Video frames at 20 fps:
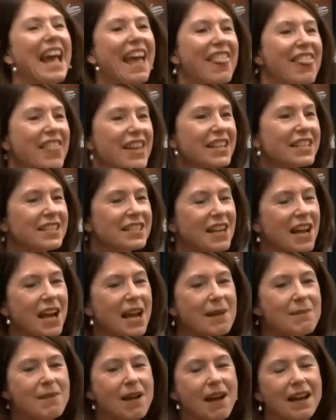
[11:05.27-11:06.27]
and this
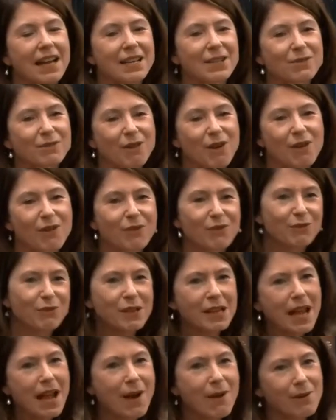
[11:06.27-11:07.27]
time I drove three
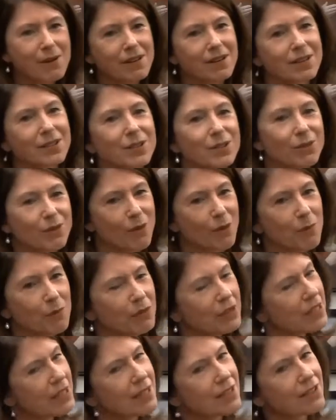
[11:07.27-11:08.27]
hours through a
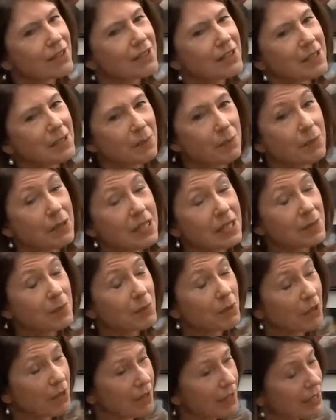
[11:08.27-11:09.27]
blizzard to Pittsburgh,